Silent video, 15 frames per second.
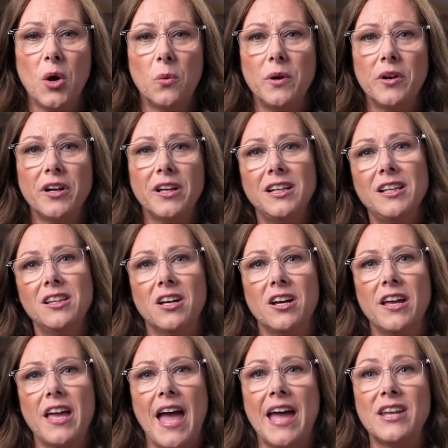we're going to
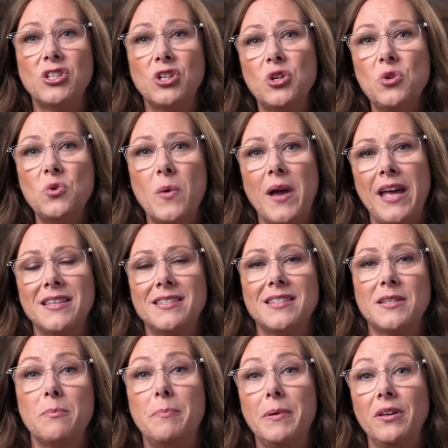look at two ways
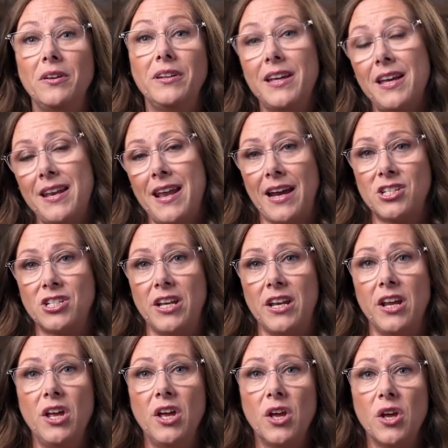to build connection